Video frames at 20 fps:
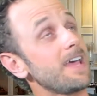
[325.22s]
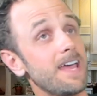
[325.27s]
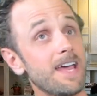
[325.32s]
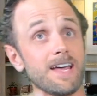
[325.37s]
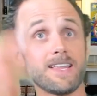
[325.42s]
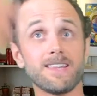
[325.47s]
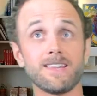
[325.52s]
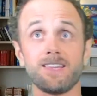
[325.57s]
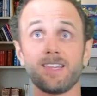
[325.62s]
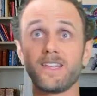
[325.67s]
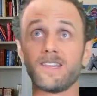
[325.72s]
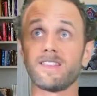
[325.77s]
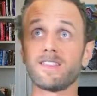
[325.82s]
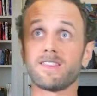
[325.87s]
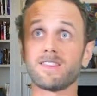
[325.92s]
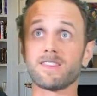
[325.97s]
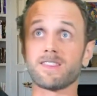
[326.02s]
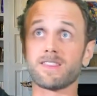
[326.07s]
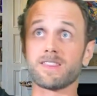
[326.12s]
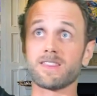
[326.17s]
and
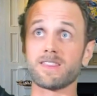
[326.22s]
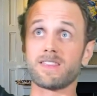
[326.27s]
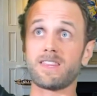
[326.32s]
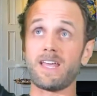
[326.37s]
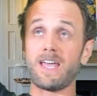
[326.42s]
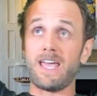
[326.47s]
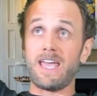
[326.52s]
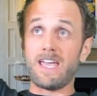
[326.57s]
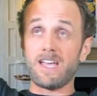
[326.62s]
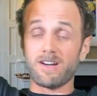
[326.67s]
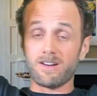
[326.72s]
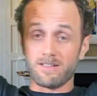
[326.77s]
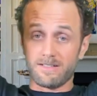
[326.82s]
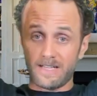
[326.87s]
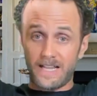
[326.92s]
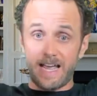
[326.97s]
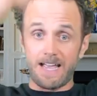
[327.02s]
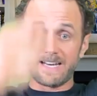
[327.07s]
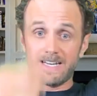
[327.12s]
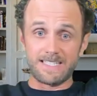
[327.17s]
the anchor
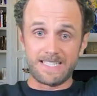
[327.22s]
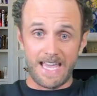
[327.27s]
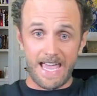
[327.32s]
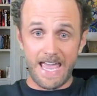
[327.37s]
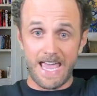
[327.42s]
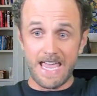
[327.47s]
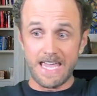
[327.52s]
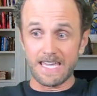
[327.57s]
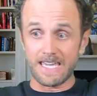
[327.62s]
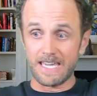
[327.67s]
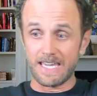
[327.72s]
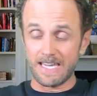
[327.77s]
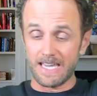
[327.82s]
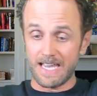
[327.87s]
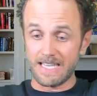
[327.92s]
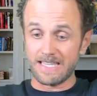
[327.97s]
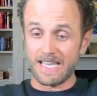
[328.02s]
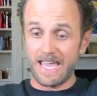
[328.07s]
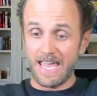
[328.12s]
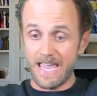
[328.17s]
line is
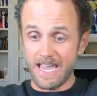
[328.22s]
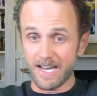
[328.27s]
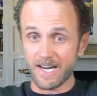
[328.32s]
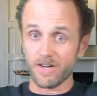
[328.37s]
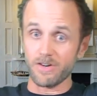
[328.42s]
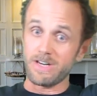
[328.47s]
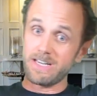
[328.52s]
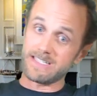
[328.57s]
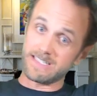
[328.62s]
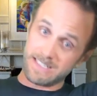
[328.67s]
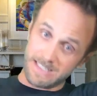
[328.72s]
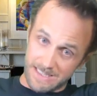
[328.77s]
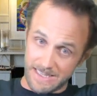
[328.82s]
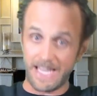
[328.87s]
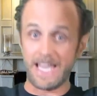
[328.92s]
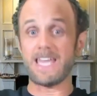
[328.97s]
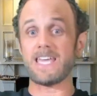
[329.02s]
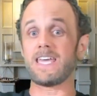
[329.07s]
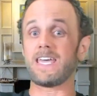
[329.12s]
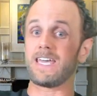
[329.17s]
hanging, and the anchor is
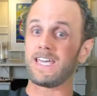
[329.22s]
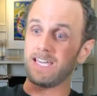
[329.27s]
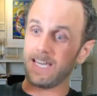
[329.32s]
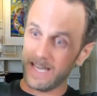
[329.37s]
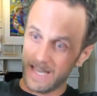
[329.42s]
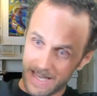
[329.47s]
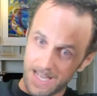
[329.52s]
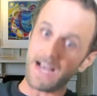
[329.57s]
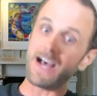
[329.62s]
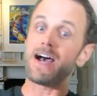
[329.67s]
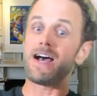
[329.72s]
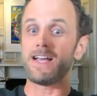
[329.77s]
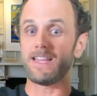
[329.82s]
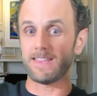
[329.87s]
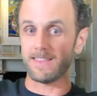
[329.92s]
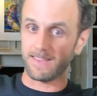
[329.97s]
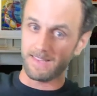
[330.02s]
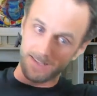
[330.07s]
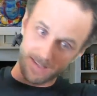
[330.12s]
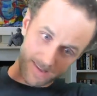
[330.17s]
clanging
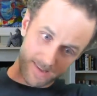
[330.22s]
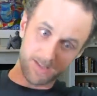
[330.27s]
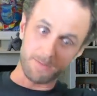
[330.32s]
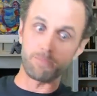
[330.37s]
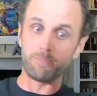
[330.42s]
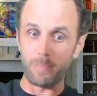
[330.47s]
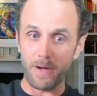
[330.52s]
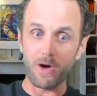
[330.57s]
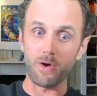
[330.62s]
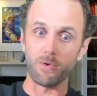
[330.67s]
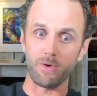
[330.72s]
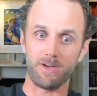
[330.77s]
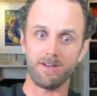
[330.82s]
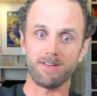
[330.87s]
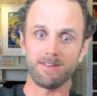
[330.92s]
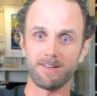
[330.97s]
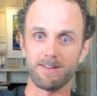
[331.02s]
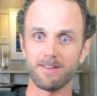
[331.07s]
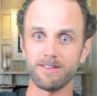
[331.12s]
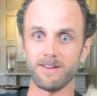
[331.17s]
on the boat,
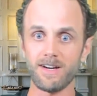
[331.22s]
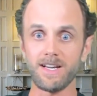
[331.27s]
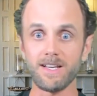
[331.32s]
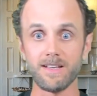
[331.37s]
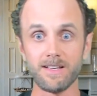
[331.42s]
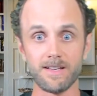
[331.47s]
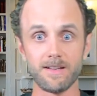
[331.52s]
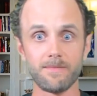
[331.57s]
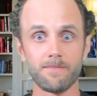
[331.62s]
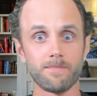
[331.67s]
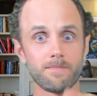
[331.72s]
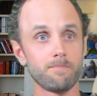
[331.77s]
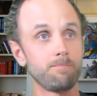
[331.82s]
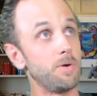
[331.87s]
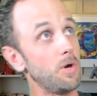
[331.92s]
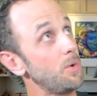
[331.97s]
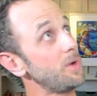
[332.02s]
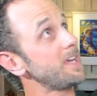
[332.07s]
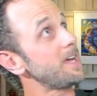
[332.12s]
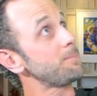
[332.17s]
right?
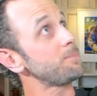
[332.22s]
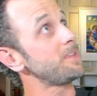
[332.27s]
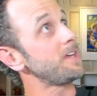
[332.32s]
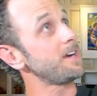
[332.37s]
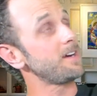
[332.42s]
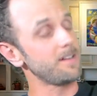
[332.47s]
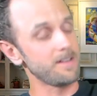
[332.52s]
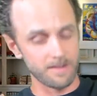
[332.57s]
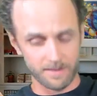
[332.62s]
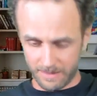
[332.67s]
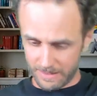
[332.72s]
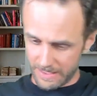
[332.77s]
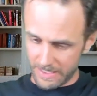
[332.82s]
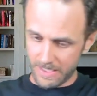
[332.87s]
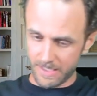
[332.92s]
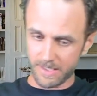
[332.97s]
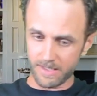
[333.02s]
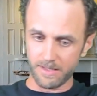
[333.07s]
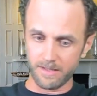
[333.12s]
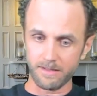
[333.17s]
Buoy up there,
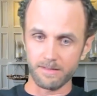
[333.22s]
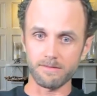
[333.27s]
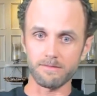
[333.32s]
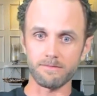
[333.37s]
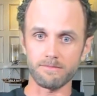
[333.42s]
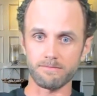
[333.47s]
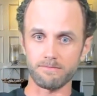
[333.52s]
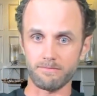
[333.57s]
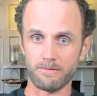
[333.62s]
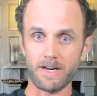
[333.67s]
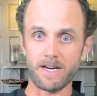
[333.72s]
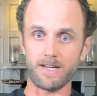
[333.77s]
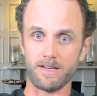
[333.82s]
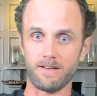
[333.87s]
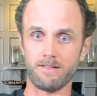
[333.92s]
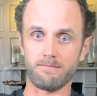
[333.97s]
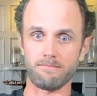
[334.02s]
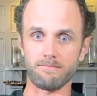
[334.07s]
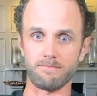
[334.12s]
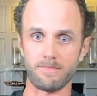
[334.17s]
anchor
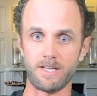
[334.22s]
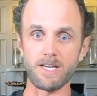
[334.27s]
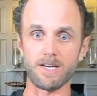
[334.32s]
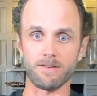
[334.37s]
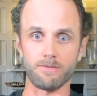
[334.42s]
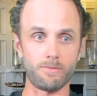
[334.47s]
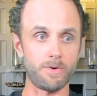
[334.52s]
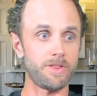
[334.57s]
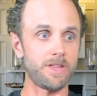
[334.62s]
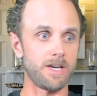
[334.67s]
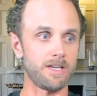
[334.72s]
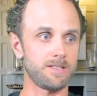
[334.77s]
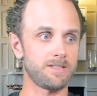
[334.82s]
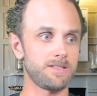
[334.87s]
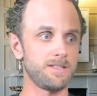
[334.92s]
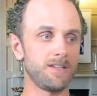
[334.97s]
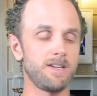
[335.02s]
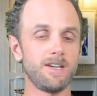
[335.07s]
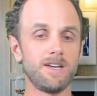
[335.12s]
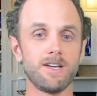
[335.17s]
right here with
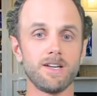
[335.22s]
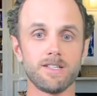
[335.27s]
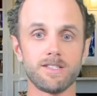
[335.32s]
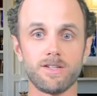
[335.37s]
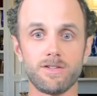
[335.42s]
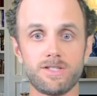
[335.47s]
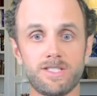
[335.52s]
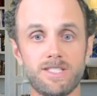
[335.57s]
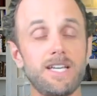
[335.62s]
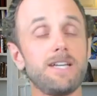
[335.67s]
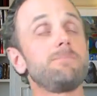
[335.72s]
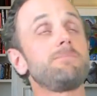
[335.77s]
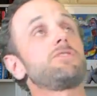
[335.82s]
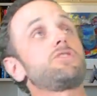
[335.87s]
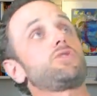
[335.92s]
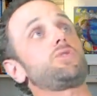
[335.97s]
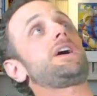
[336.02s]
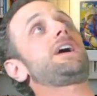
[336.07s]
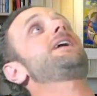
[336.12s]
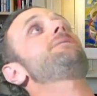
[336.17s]
us. So Tim
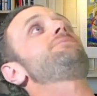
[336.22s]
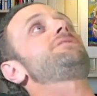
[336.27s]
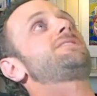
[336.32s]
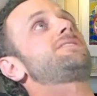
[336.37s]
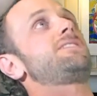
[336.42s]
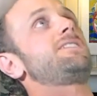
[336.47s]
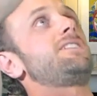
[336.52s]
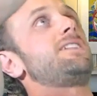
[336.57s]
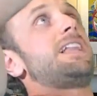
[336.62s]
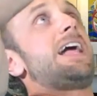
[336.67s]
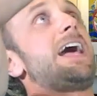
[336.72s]
grabs the